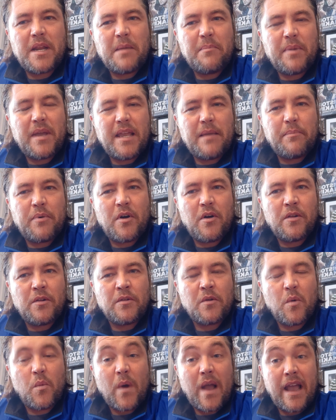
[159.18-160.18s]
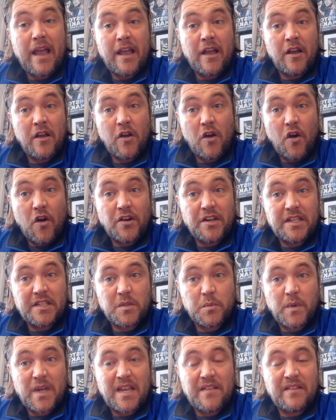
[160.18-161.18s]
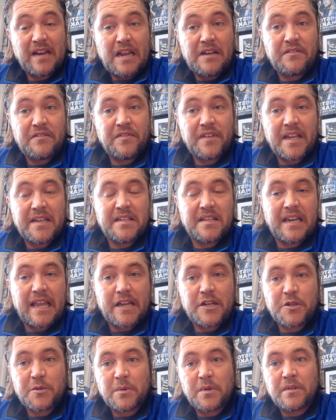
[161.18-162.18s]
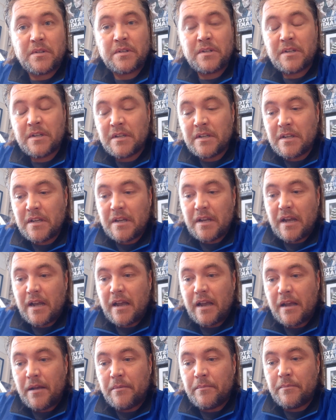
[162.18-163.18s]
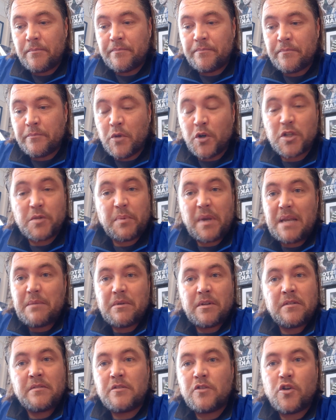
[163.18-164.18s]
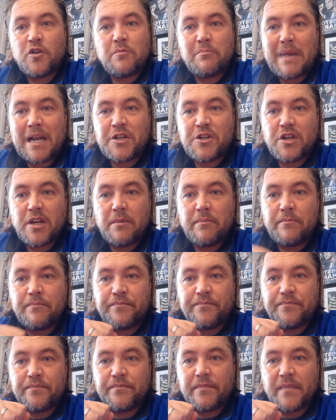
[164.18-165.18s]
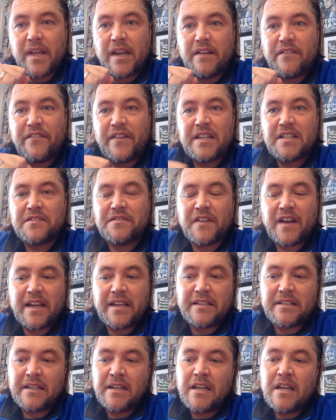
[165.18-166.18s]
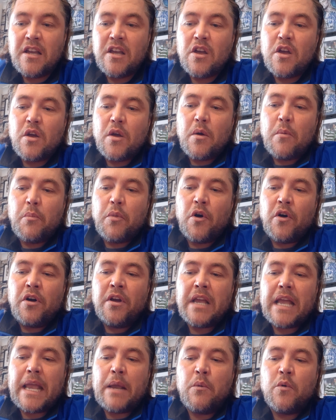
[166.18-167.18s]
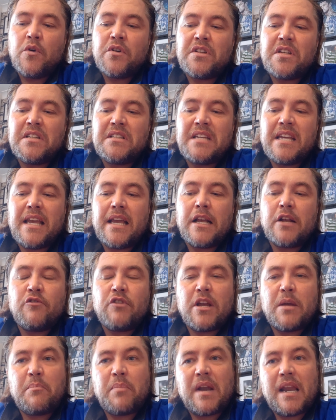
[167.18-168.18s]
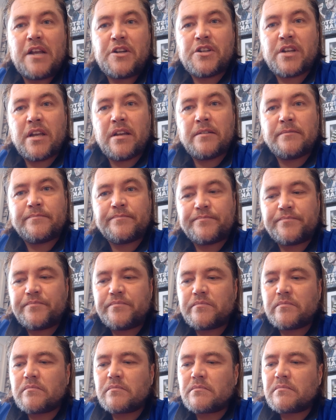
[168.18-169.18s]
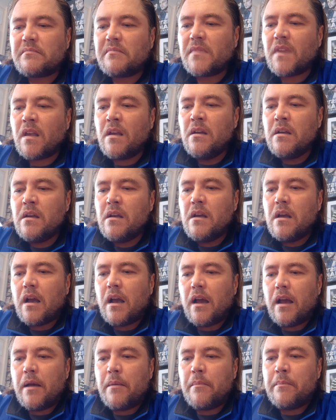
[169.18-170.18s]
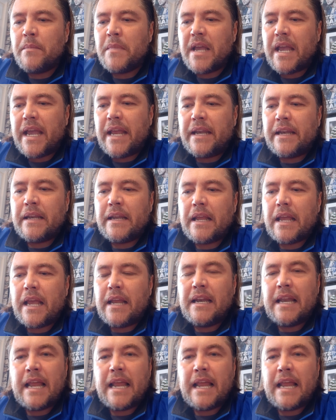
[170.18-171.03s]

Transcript: people were on his wavelength intellectual. Most people couldn't match him in a fist fight, but he would take great pleasure in